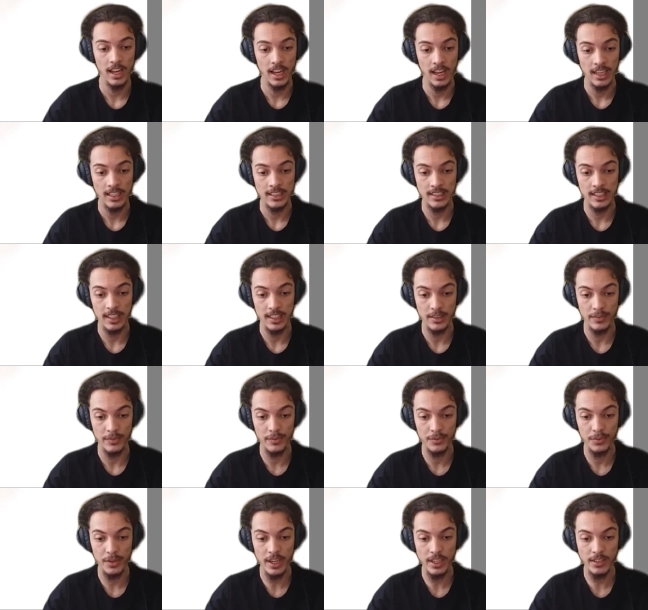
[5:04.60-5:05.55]
the
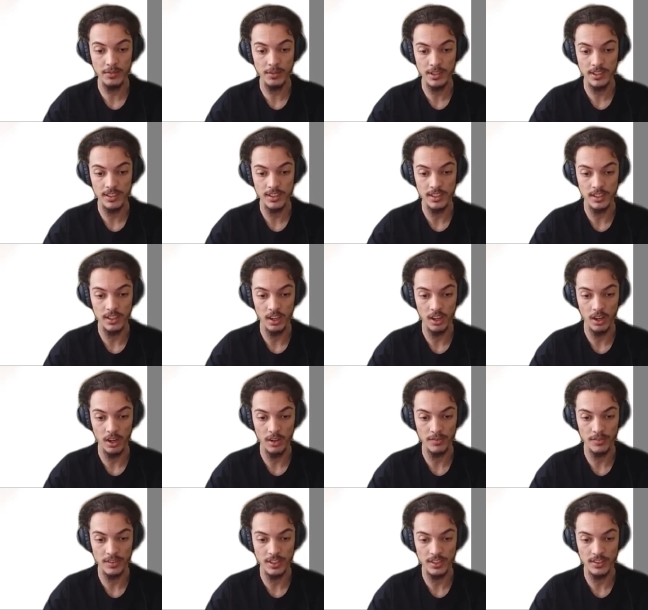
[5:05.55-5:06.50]
frequency
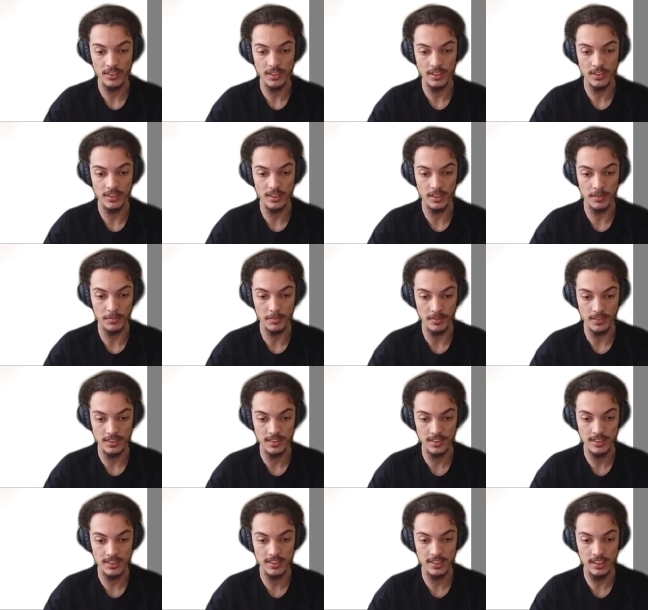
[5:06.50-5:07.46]
of the system
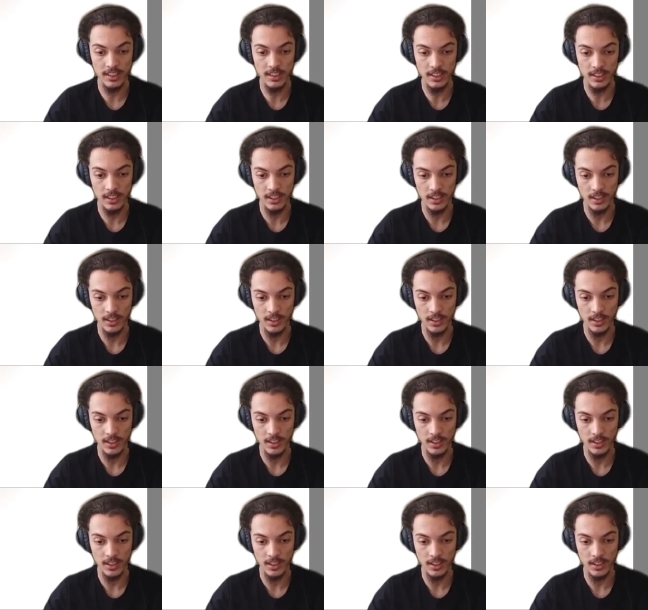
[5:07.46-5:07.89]
C